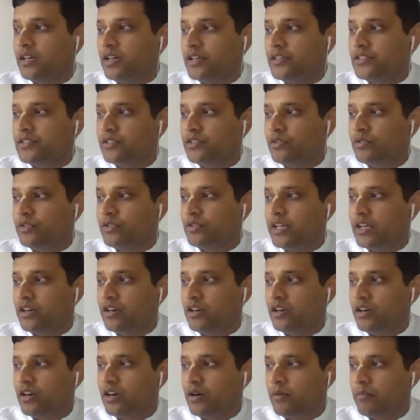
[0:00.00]
as though
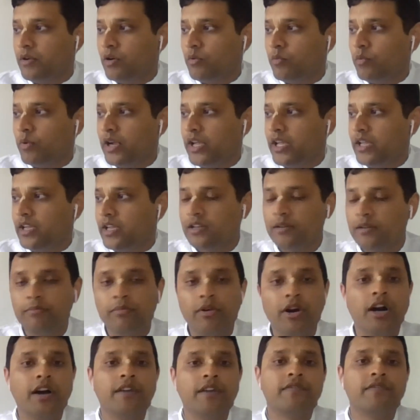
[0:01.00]
they're away and
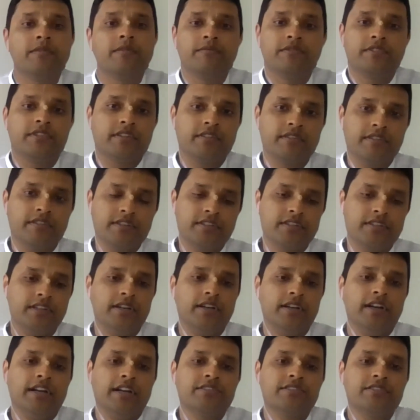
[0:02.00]
apart from Sri
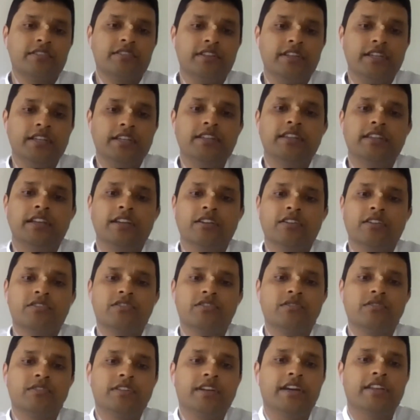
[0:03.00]
Krishna, actually they are
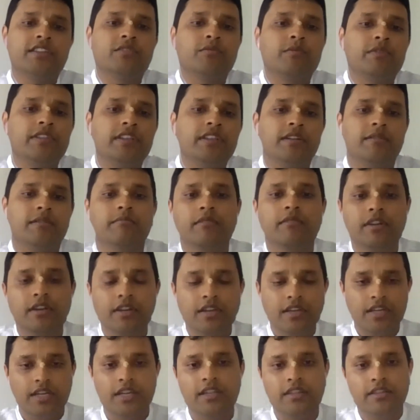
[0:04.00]
together with him
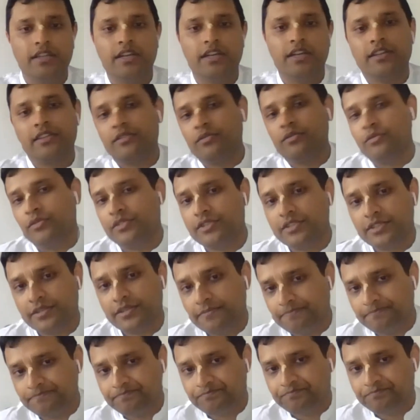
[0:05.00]
in their
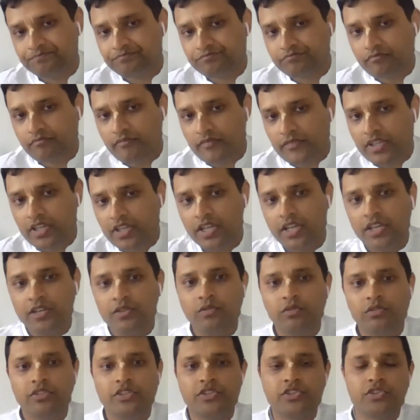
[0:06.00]
thoughts,
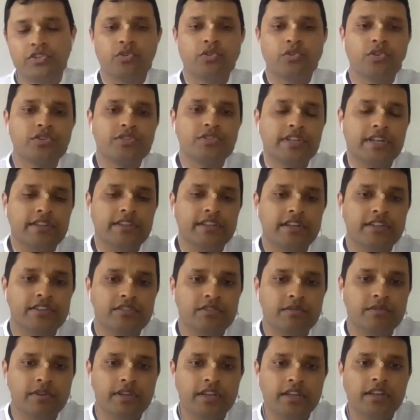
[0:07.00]
in all the chores that they're
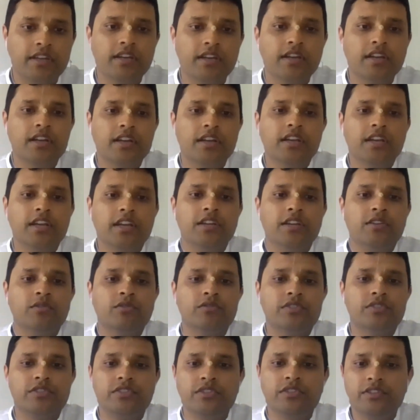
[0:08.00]
doing, in
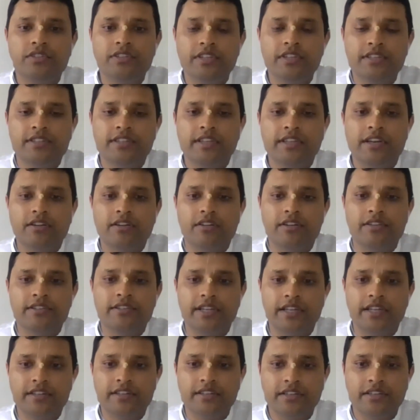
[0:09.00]
all the duties they are
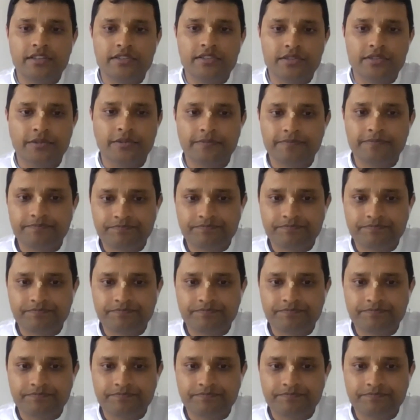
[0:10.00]
attending to.